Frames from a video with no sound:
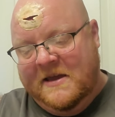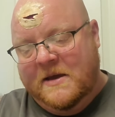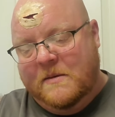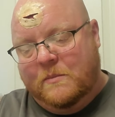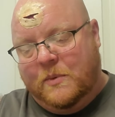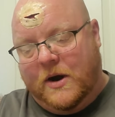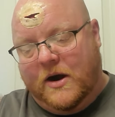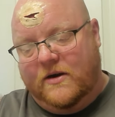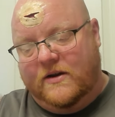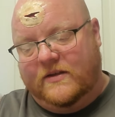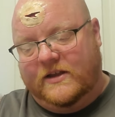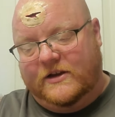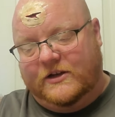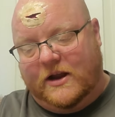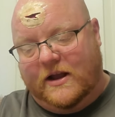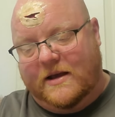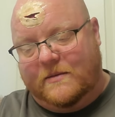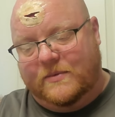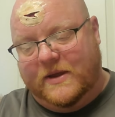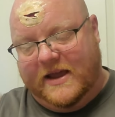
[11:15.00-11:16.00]
Part of the
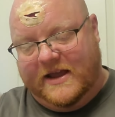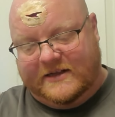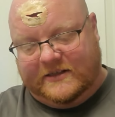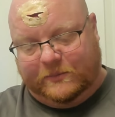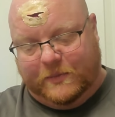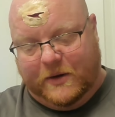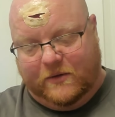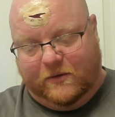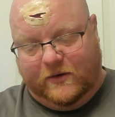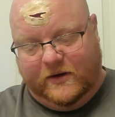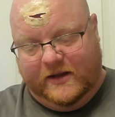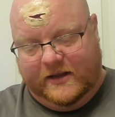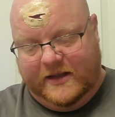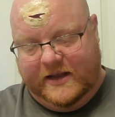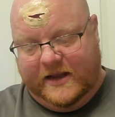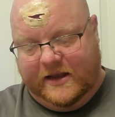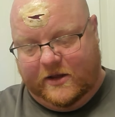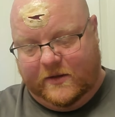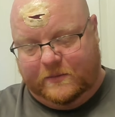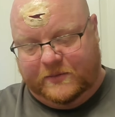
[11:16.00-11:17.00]
job, yes, but
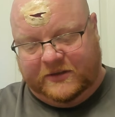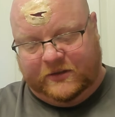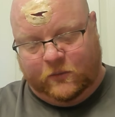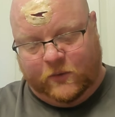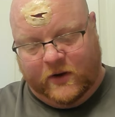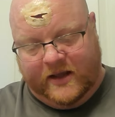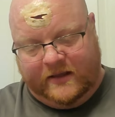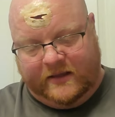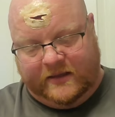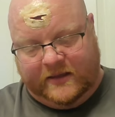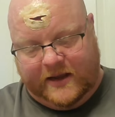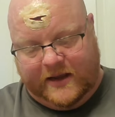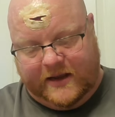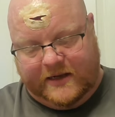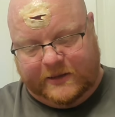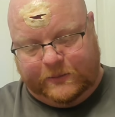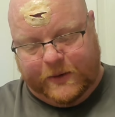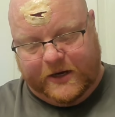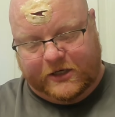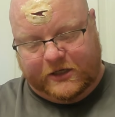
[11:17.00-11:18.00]
really helps with
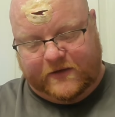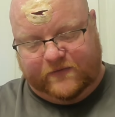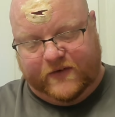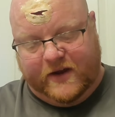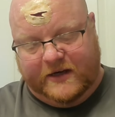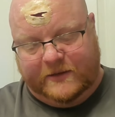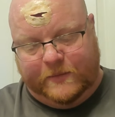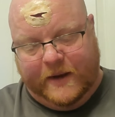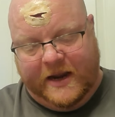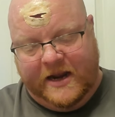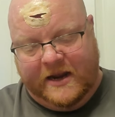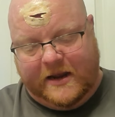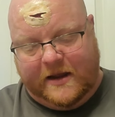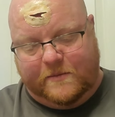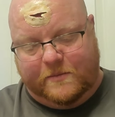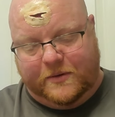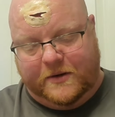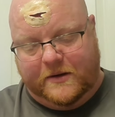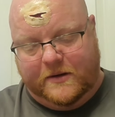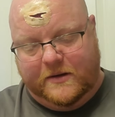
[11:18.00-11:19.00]
special effects
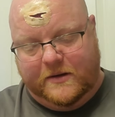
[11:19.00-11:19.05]
makeup.